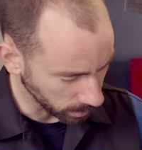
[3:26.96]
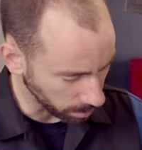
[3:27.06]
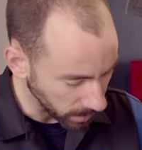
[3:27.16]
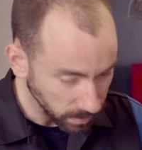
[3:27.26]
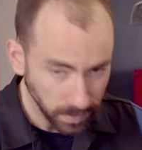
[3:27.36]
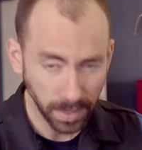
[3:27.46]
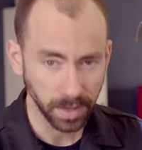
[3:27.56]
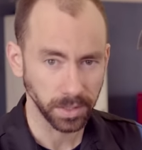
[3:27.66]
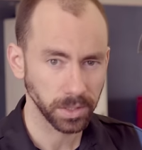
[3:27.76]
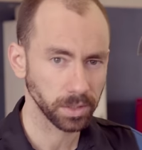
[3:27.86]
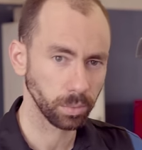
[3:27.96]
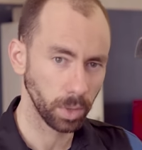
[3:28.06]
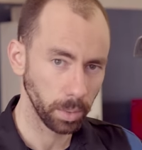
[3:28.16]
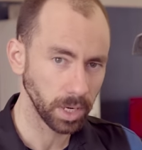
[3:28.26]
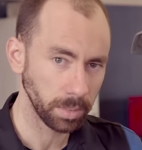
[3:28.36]
The big thing is
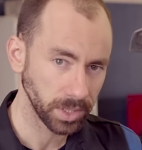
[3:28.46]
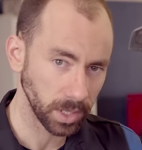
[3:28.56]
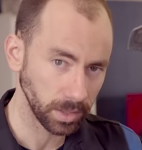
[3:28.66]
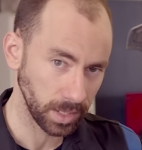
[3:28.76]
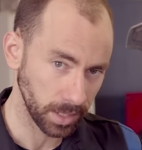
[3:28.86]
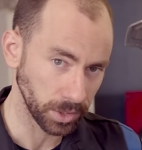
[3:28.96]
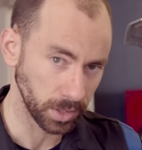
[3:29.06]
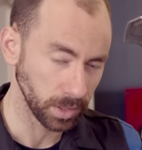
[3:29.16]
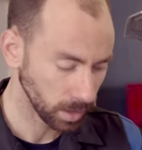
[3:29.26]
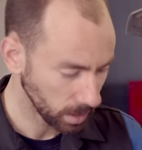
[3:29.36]
where we're going to be starting the engine.